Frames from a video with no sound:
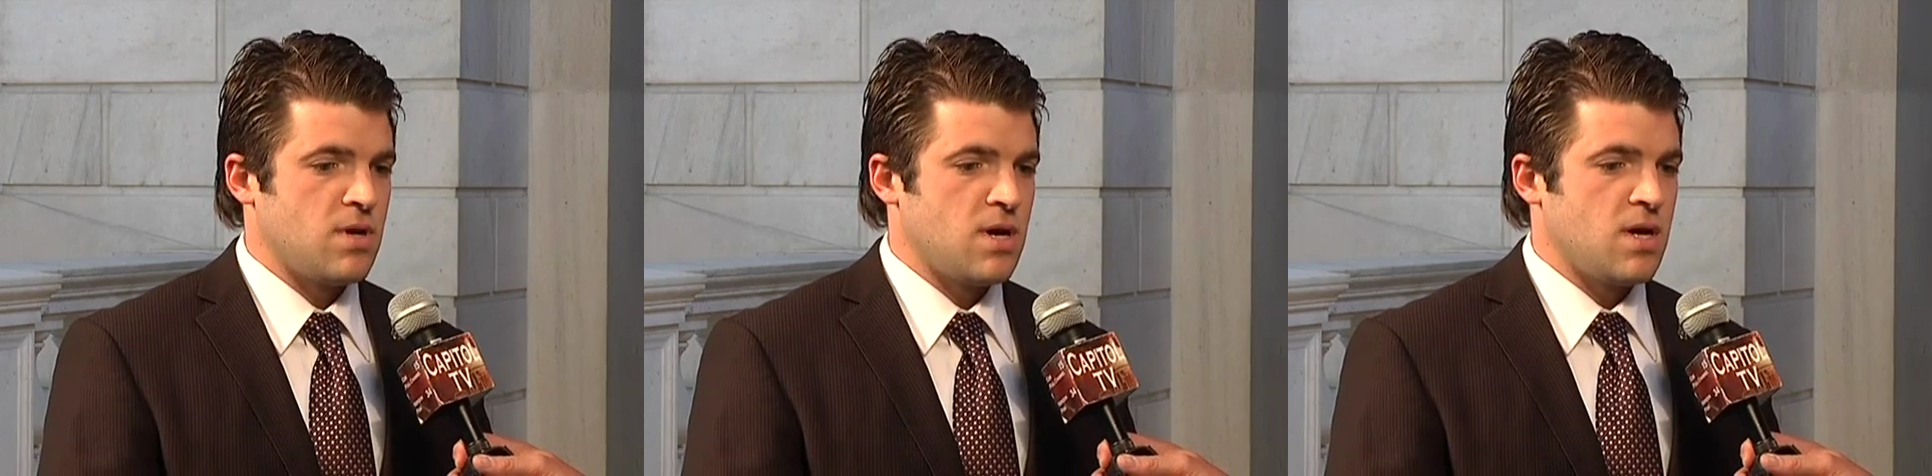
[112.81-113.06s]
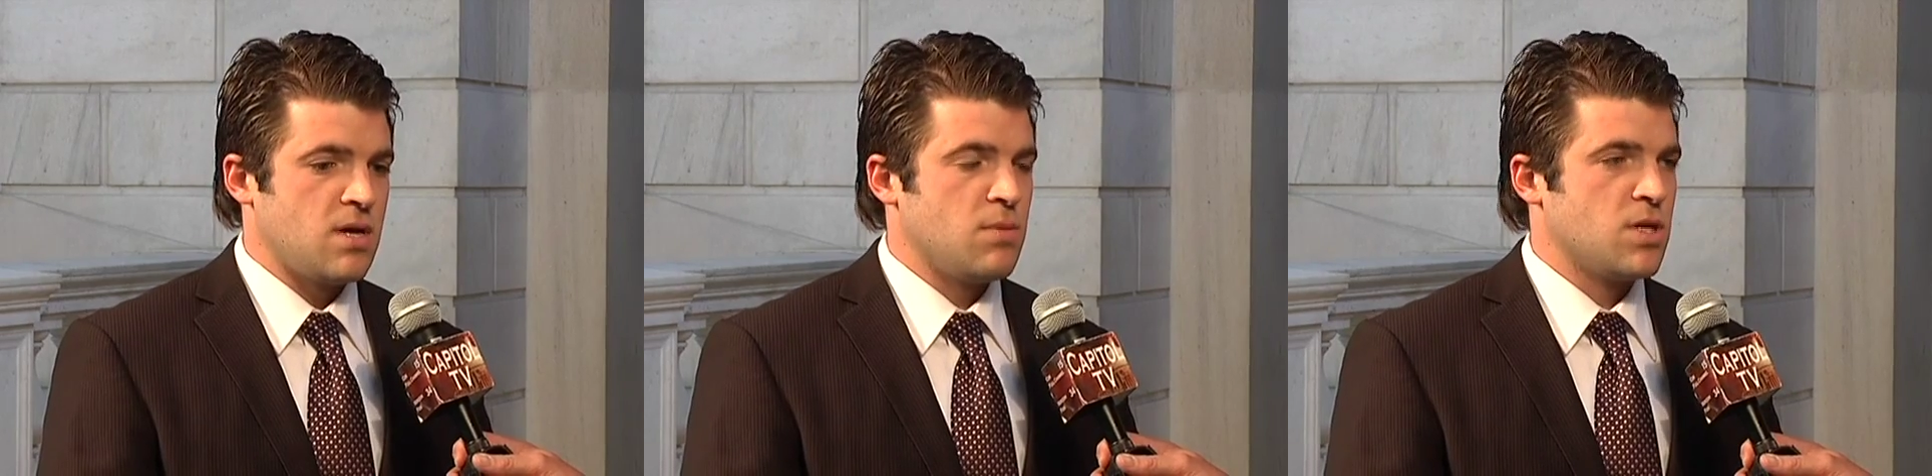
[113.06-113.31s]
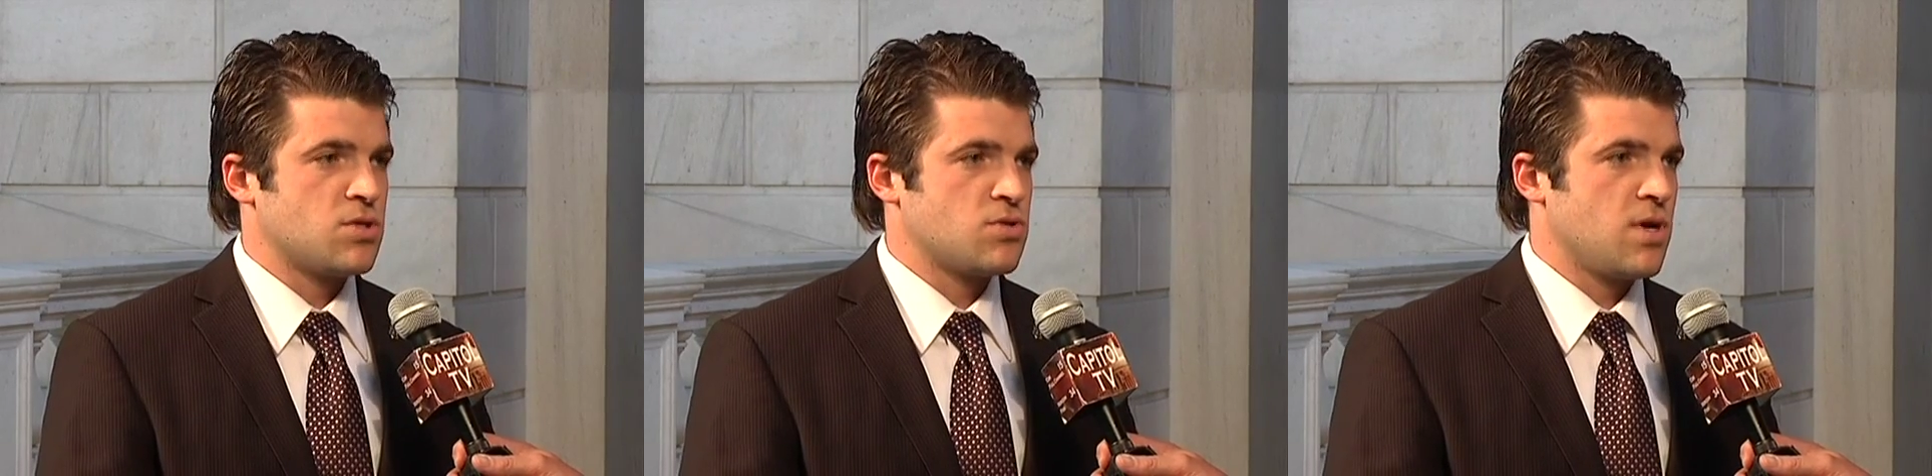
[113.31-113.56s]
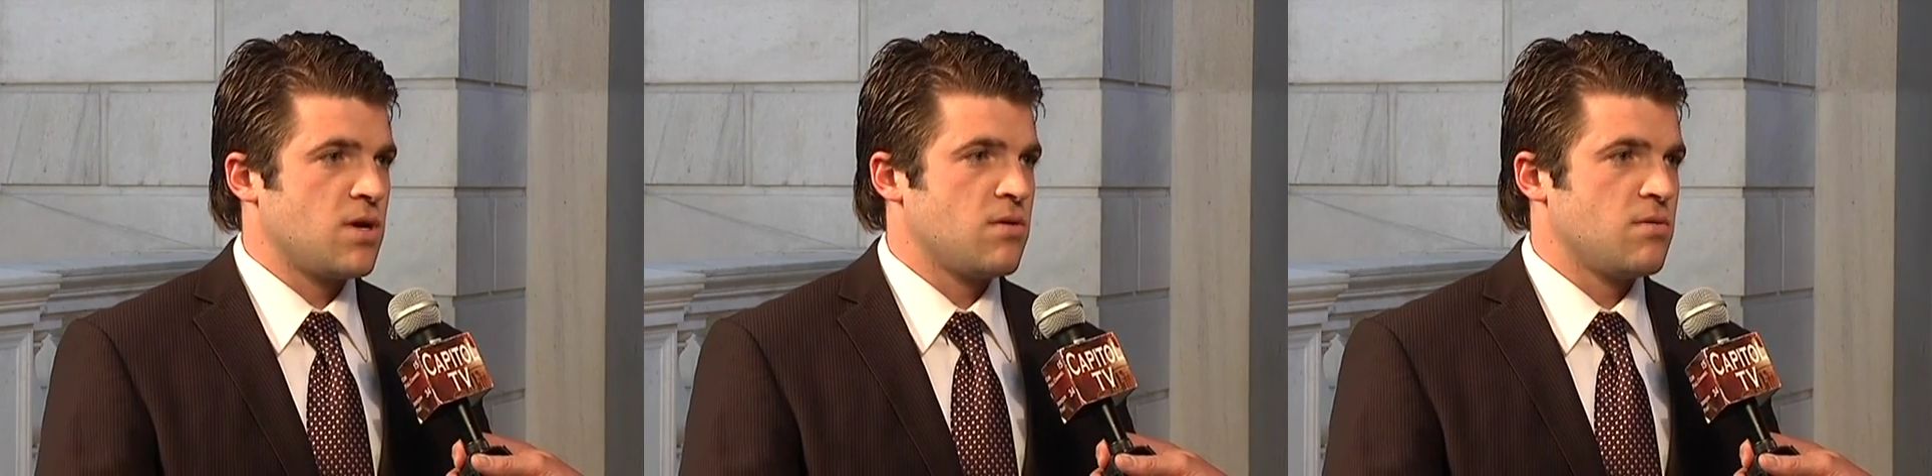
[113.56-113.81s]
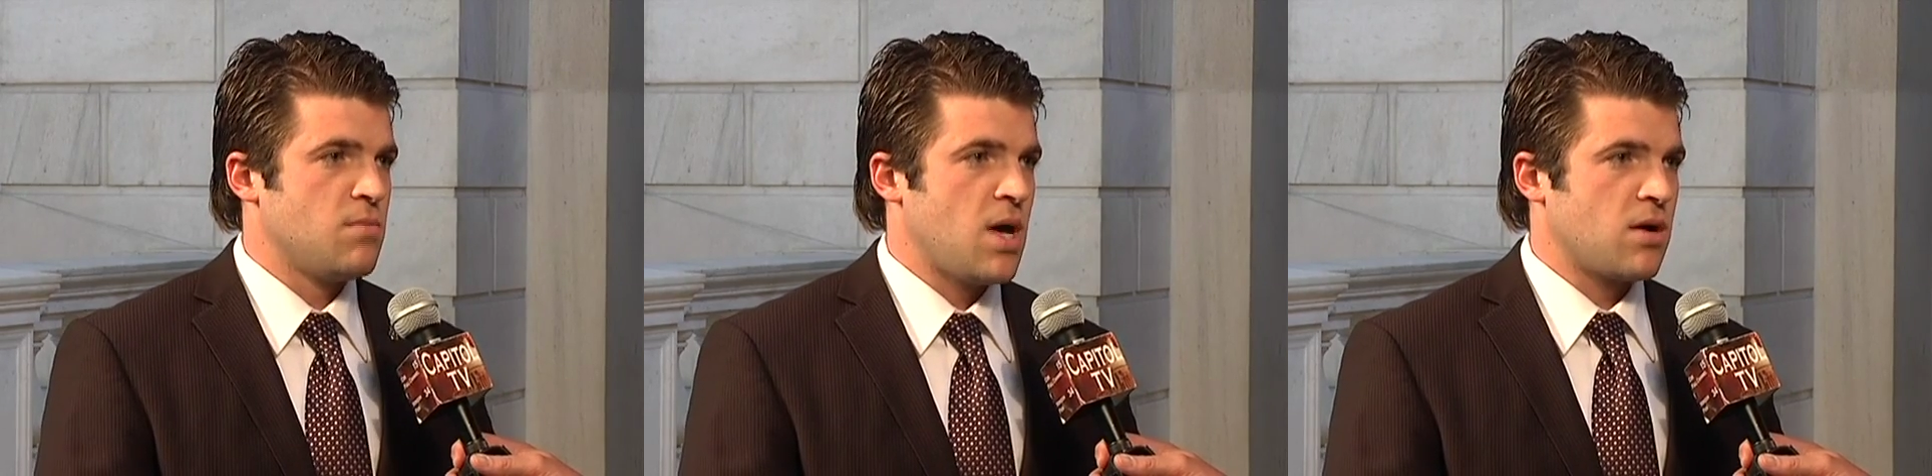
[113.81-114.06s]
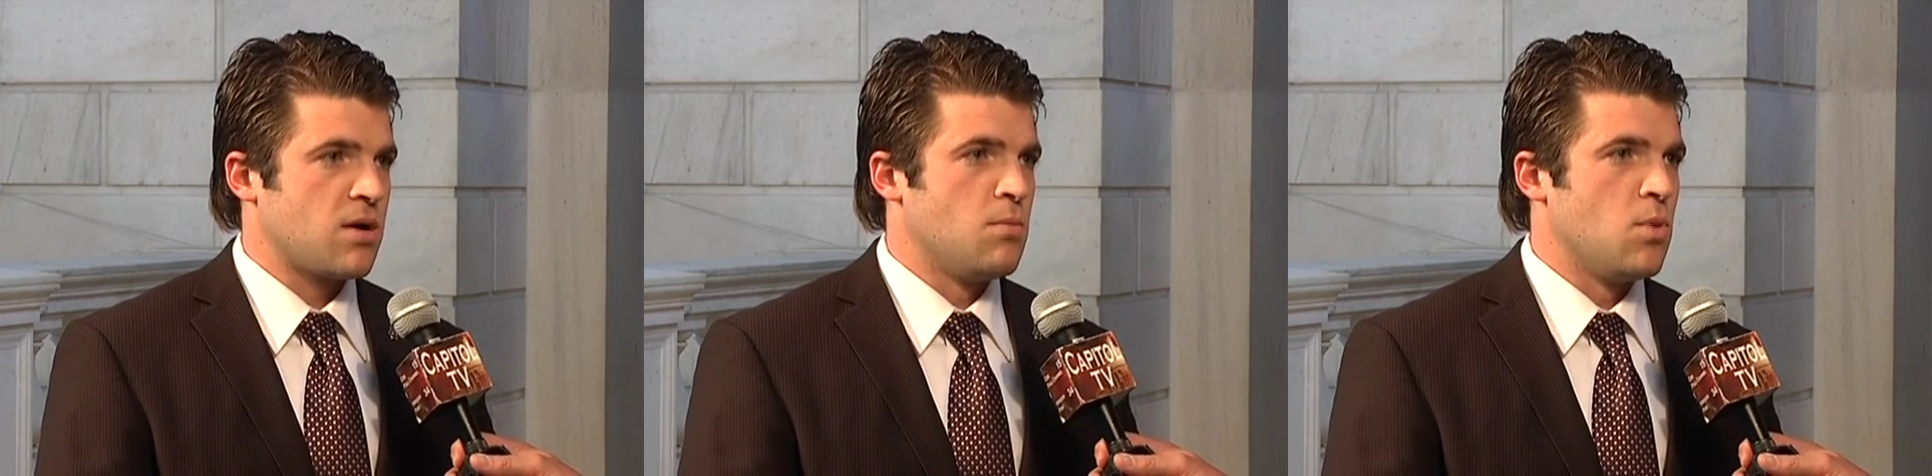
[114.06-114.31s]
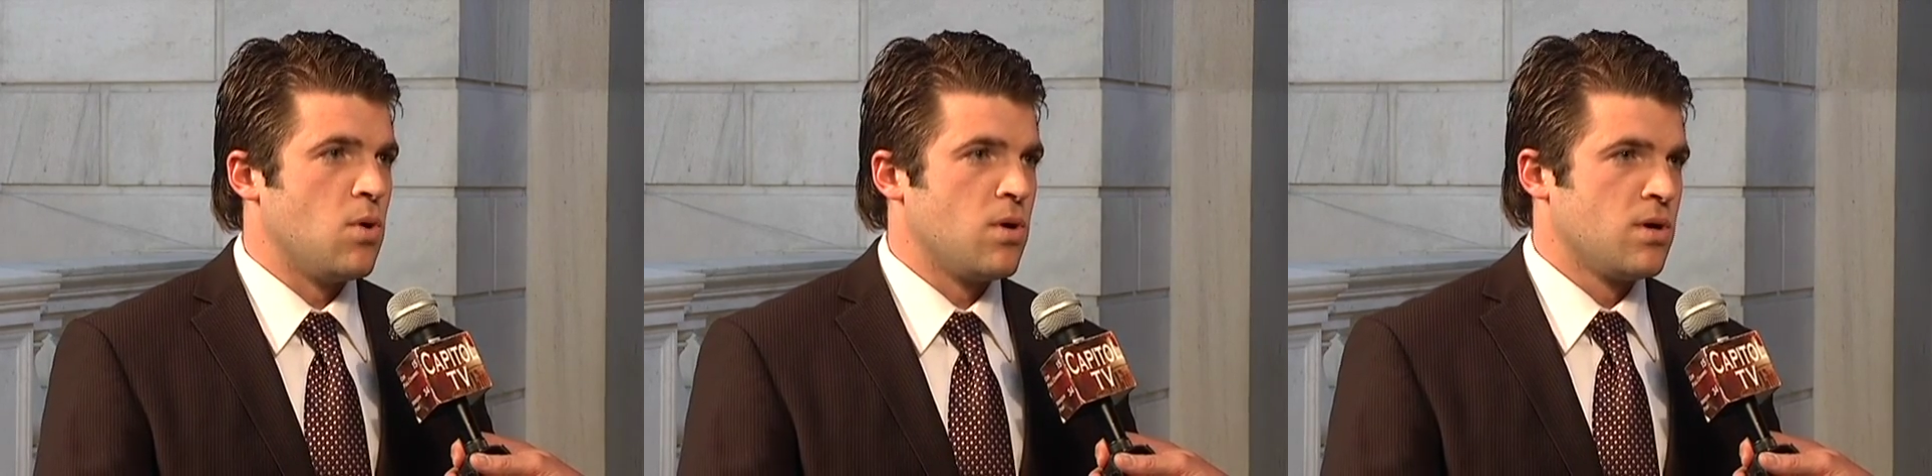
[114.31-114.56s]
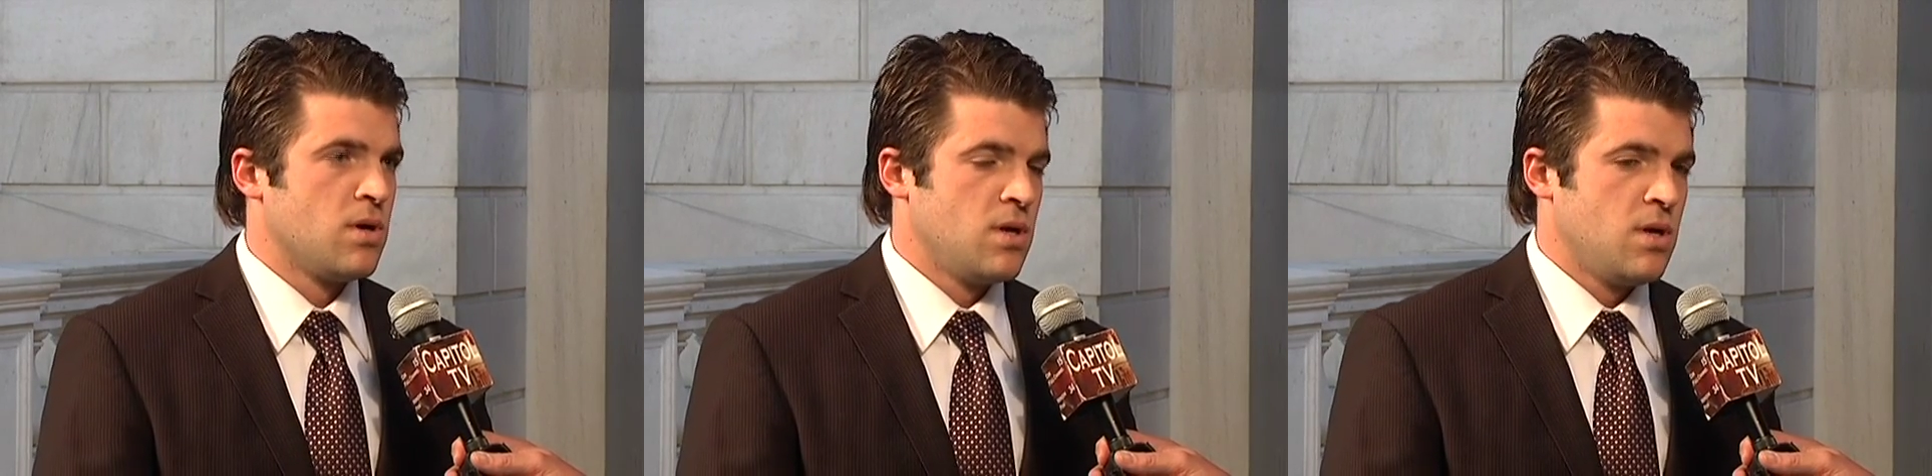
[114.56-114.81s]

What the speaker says: administrator, Malcolm Moore,